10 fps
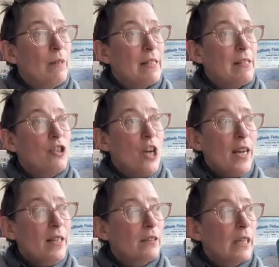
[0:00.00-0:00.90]
As a
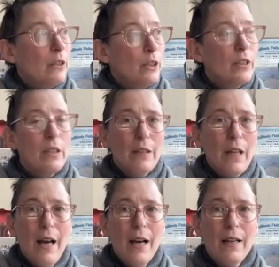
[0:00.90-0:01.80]
child, I learned a
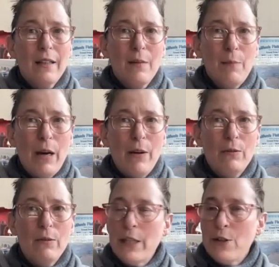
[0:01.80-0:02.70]
lot
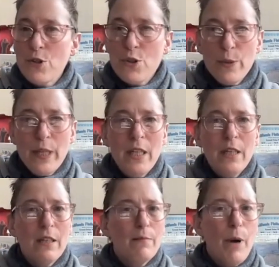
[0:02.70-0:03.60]
about
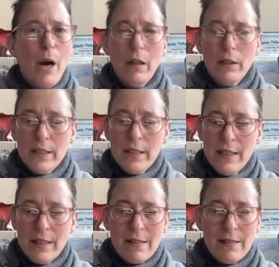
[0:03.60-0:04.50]
history and
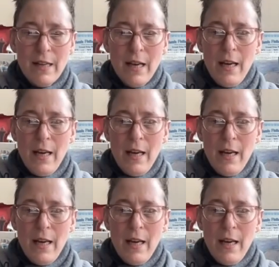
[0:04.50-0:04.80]
politics